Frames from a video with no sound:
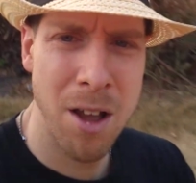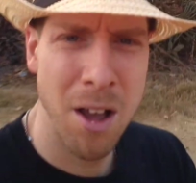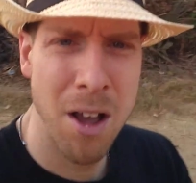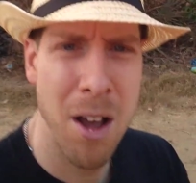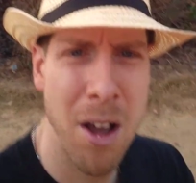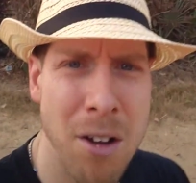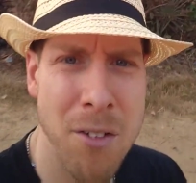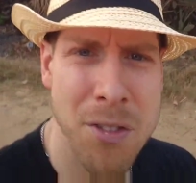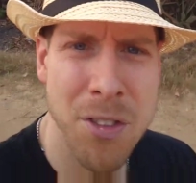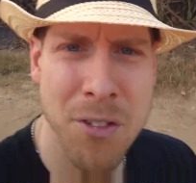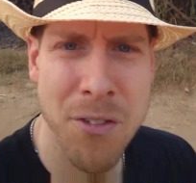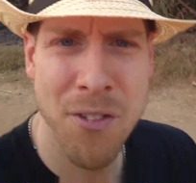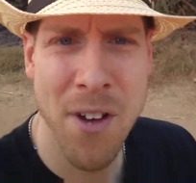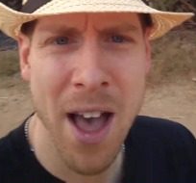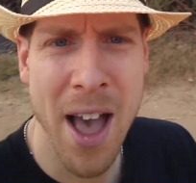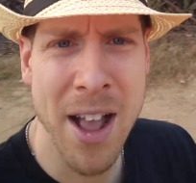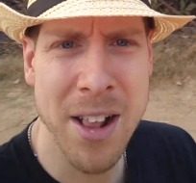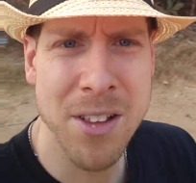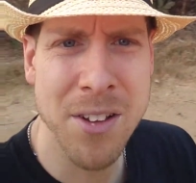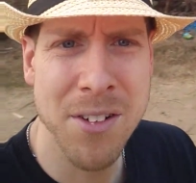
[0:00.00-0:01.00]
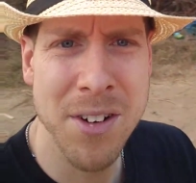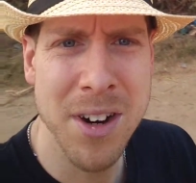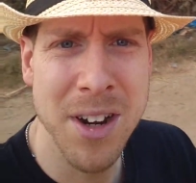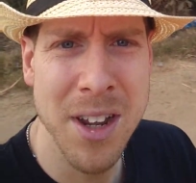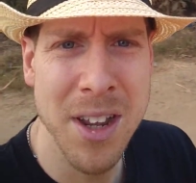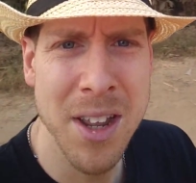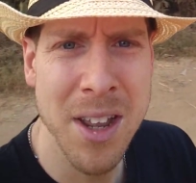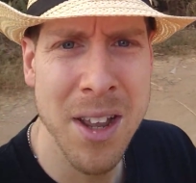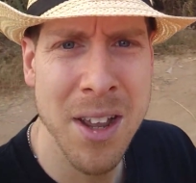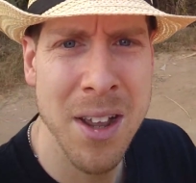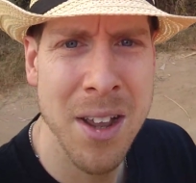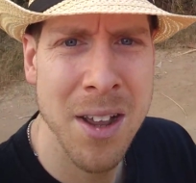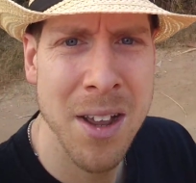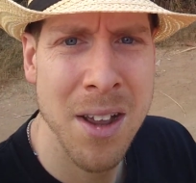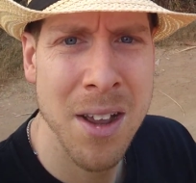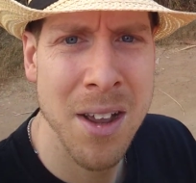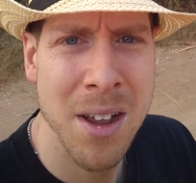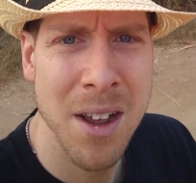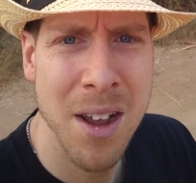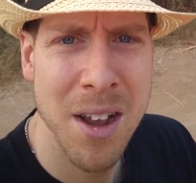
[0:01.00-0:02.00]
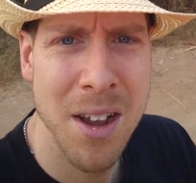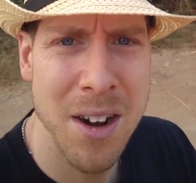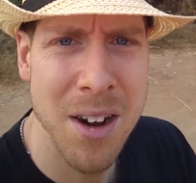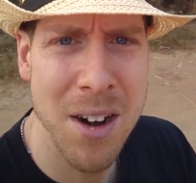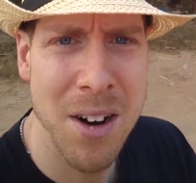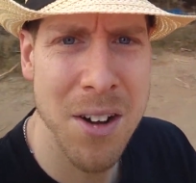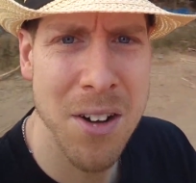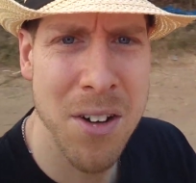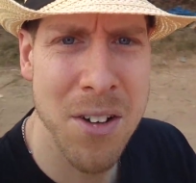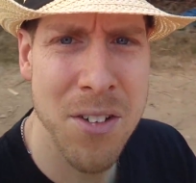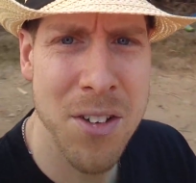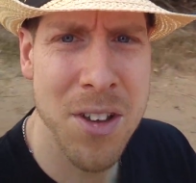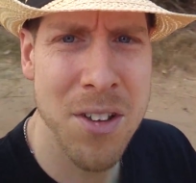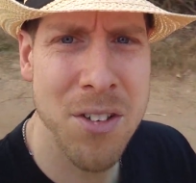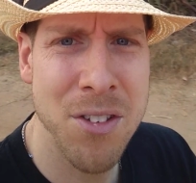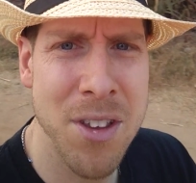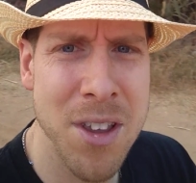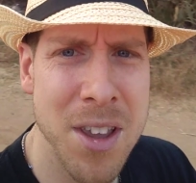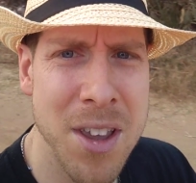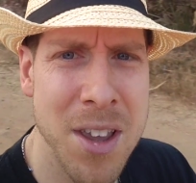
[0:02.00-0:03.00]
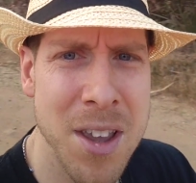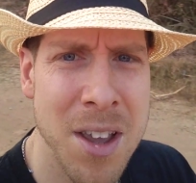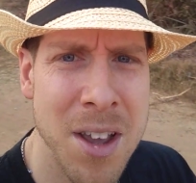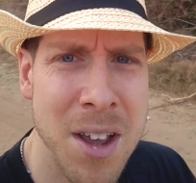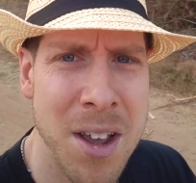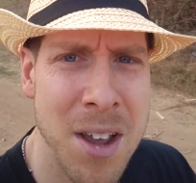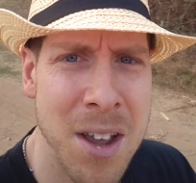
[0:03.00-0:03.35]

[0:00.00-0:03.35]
of the factory. You can see